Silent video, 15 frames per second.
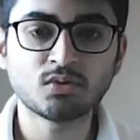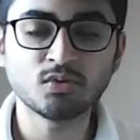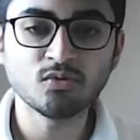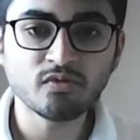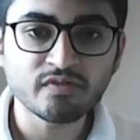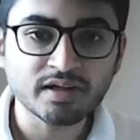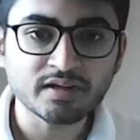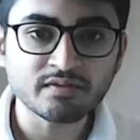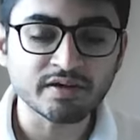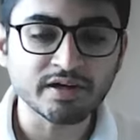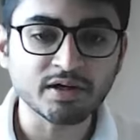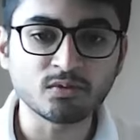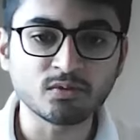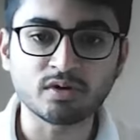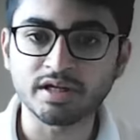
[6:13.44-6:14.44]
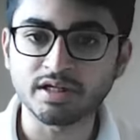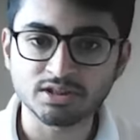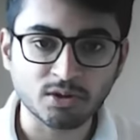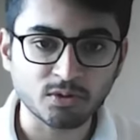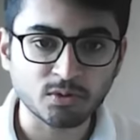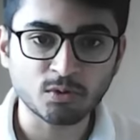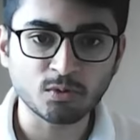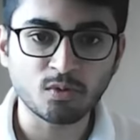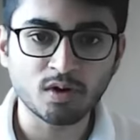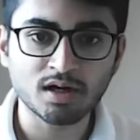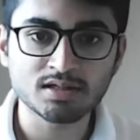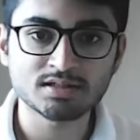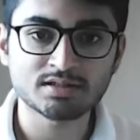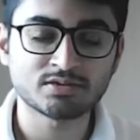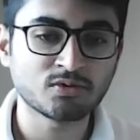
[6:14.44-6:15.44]
So do feel free to reach out to
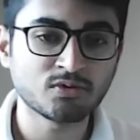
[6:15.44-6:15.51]
us,